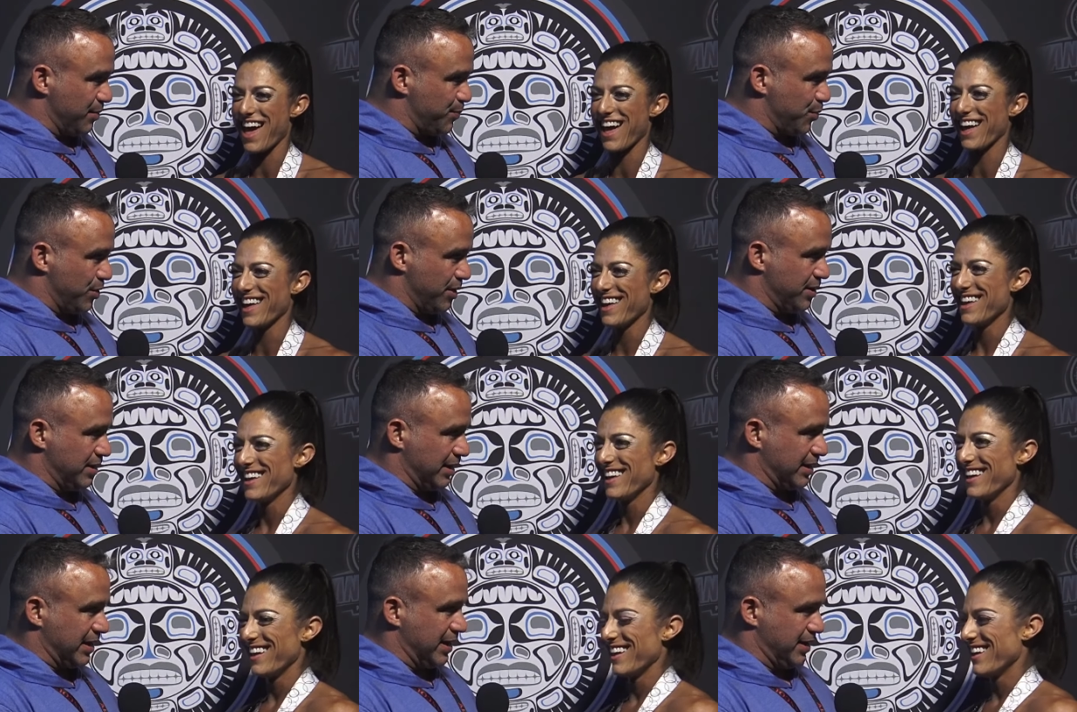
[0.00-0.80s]
Speaker 1: airport
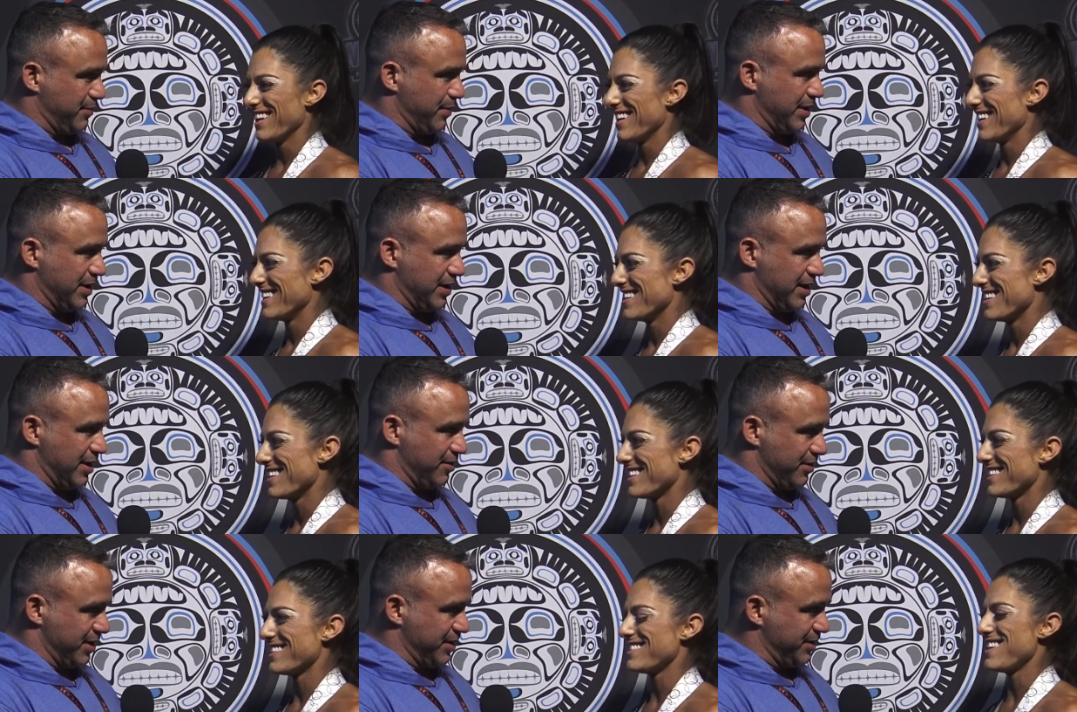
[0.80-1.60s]
like any minute
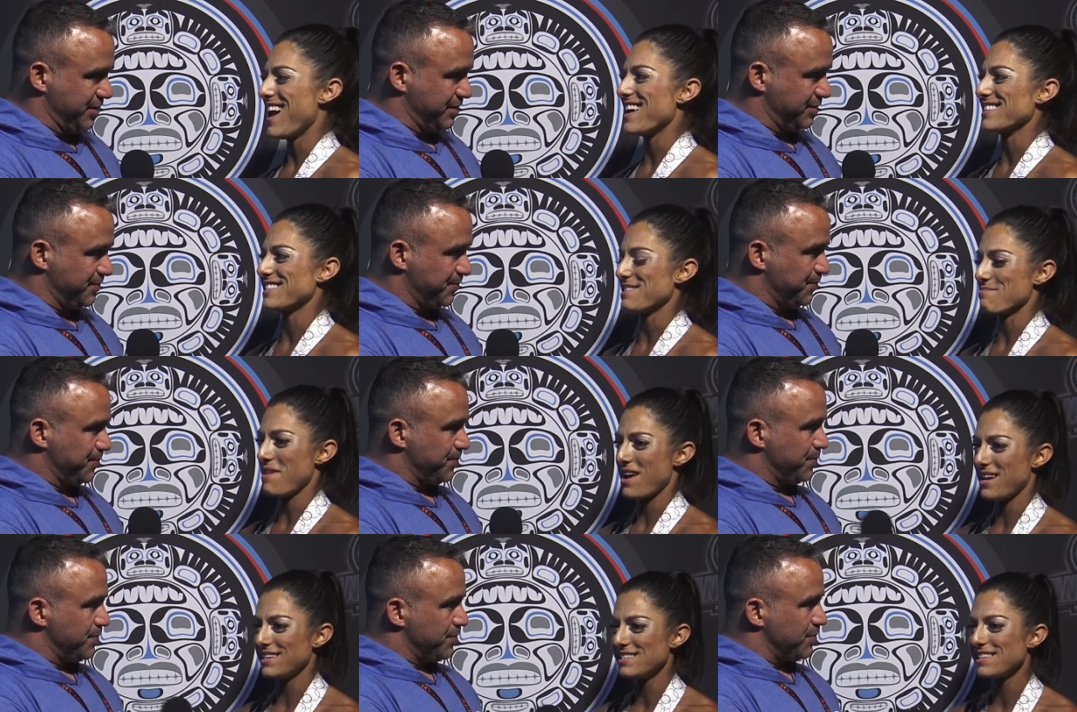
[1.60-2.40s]
now, right?
Speaker 2: Yes, I'm
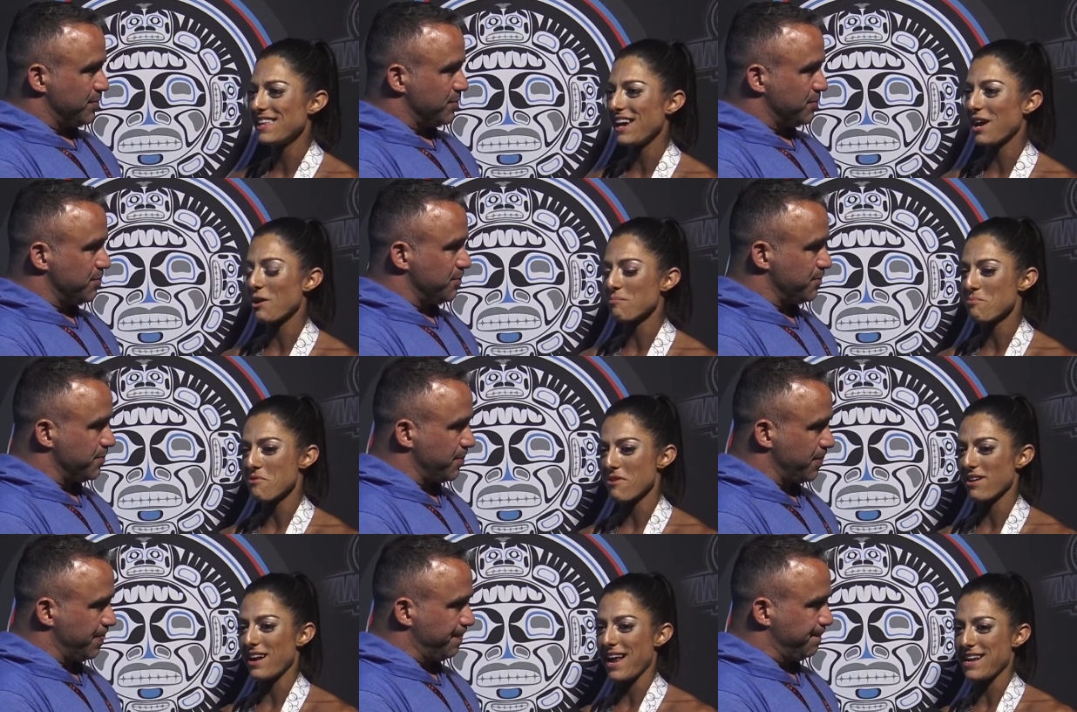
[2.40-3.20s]
heading to the
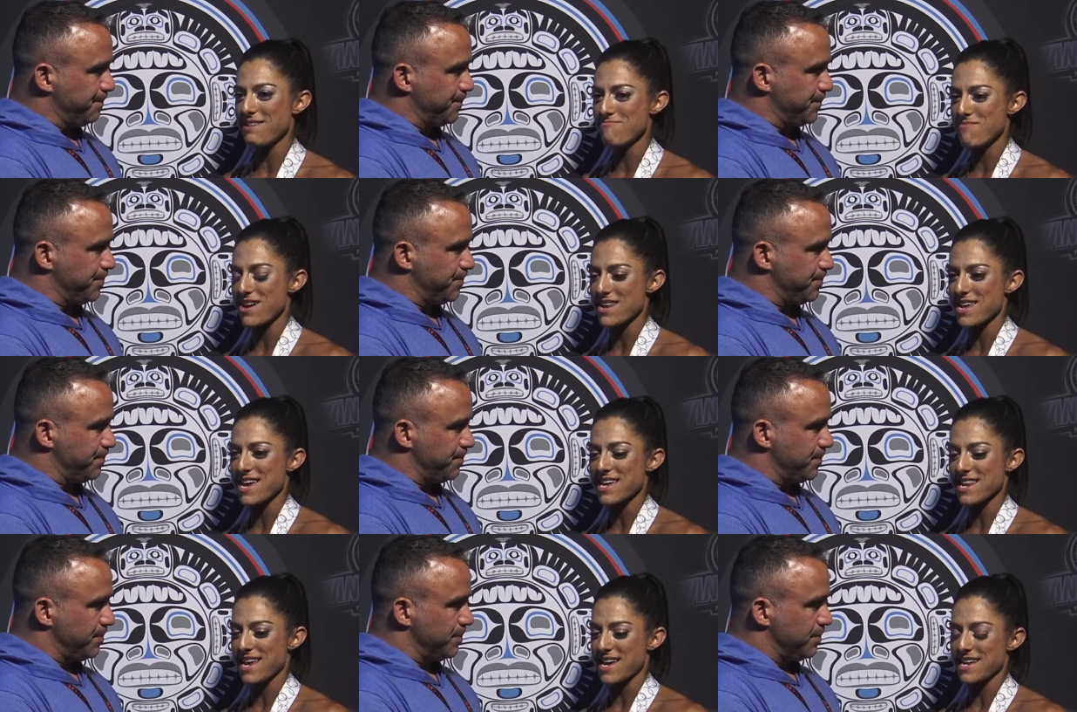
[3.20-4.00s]
airport any
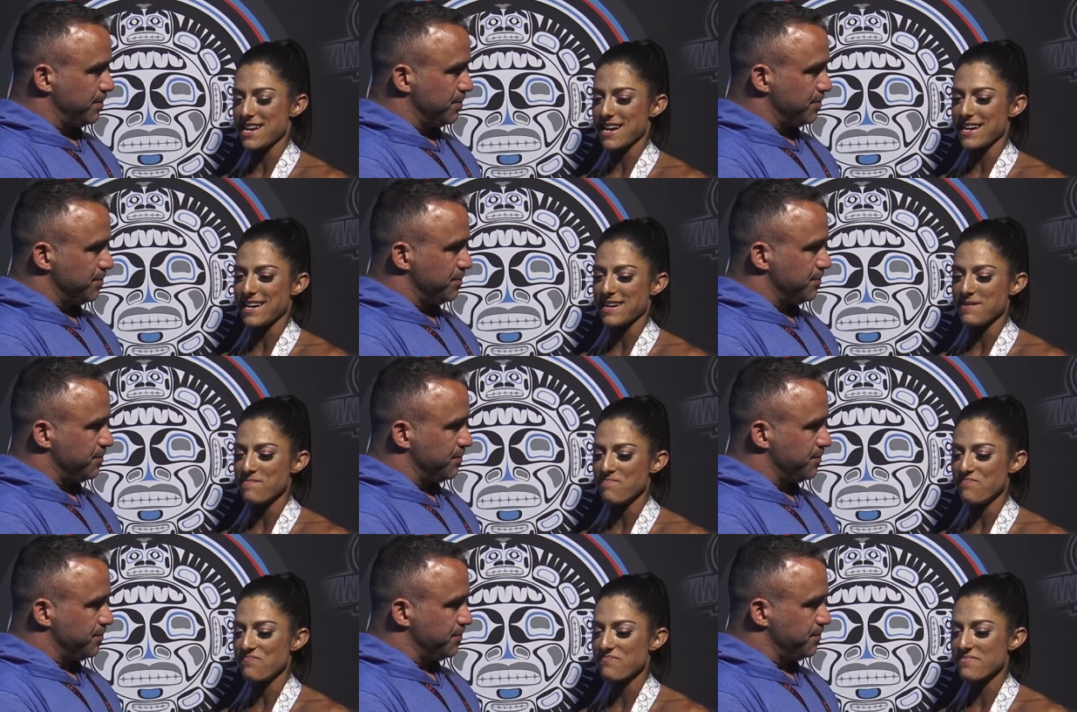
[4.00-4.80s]
minute, and
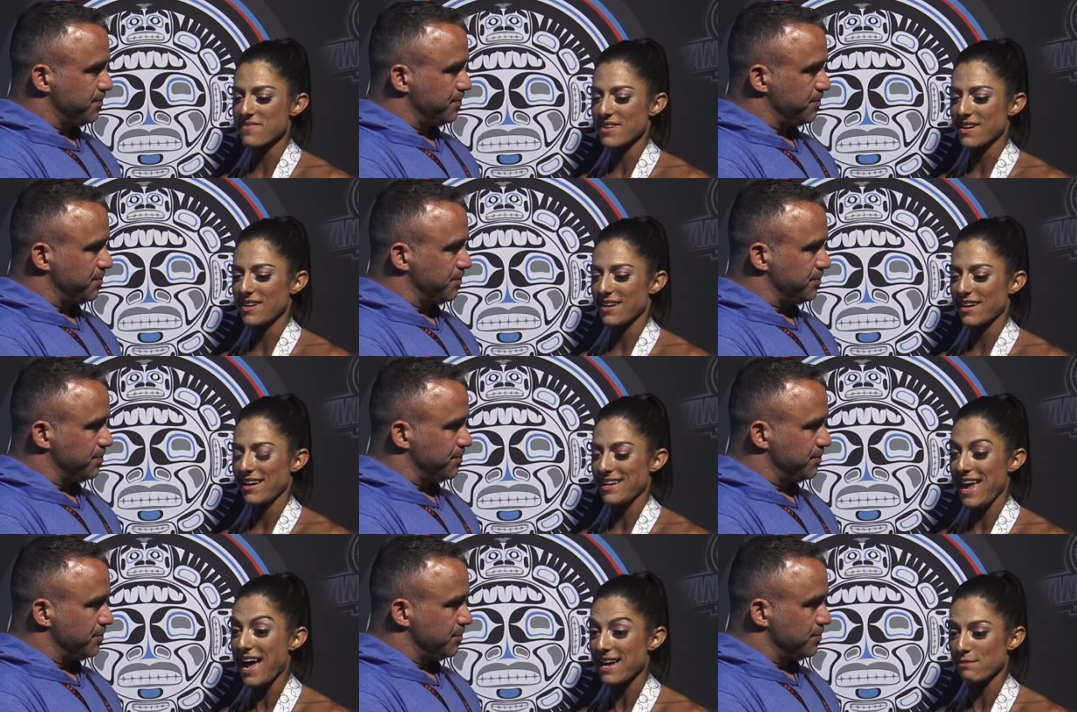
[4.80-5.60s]
um,
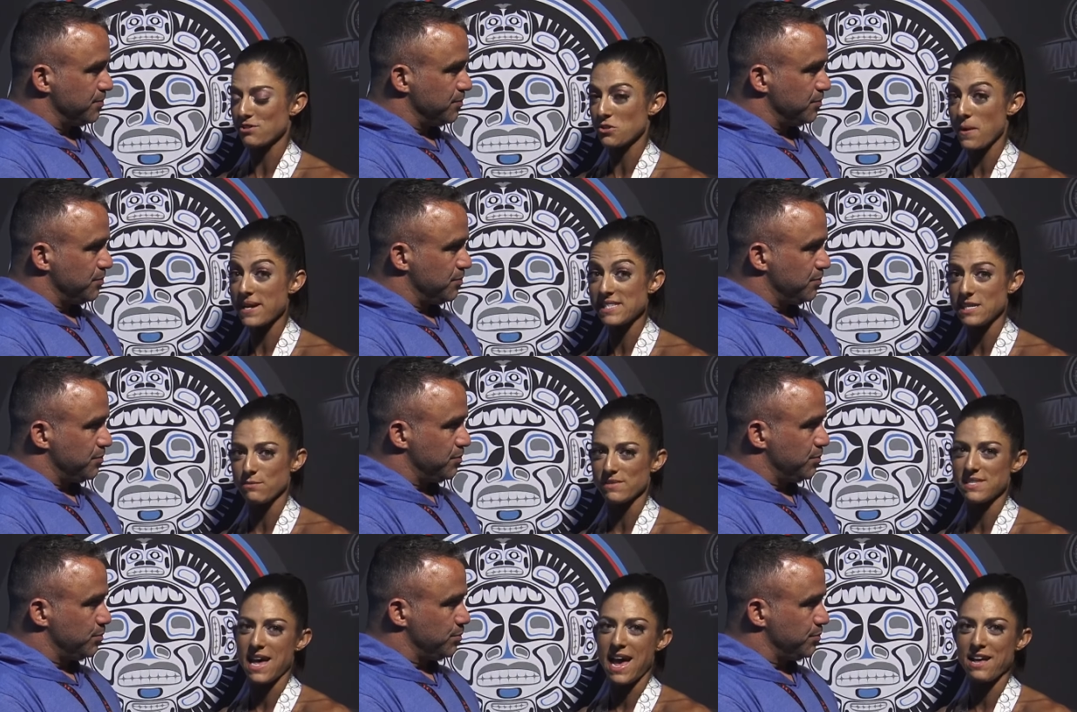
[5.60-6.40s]
yeah, it was crazy. It
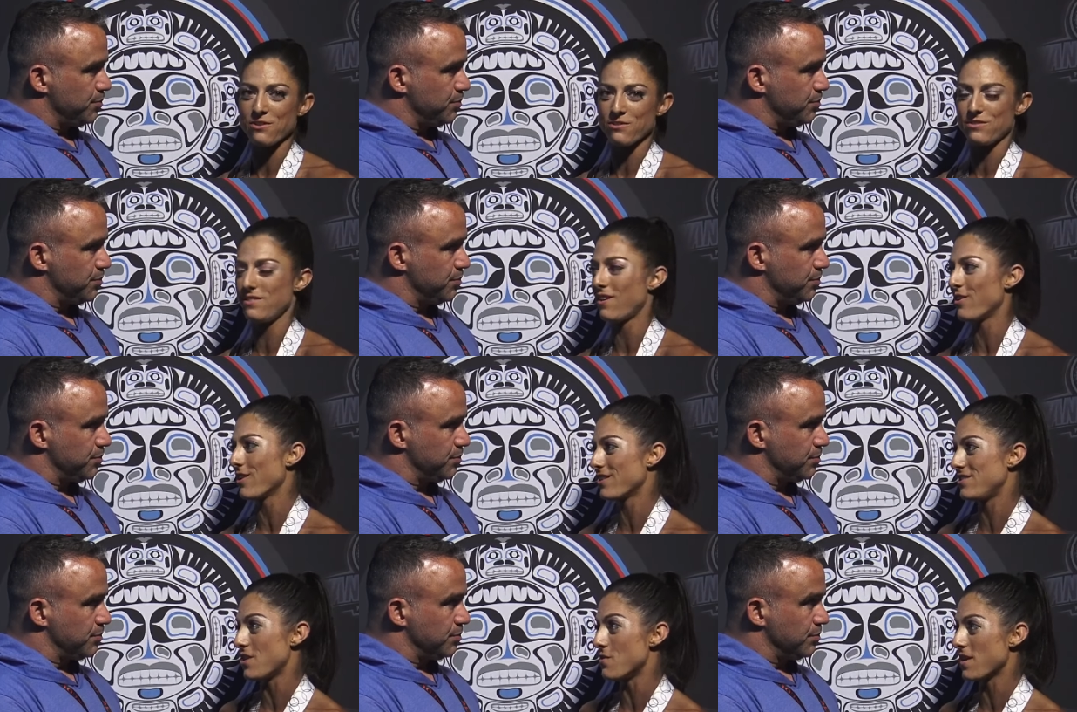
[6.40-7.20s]
was that or, or
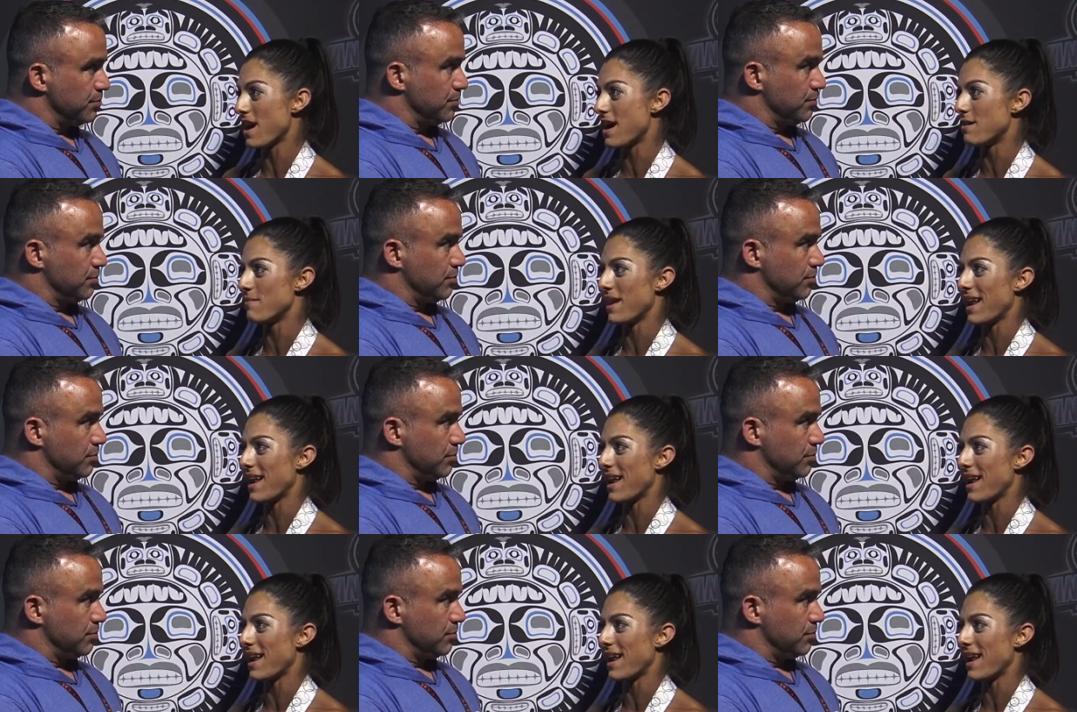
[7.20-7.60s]
don't come,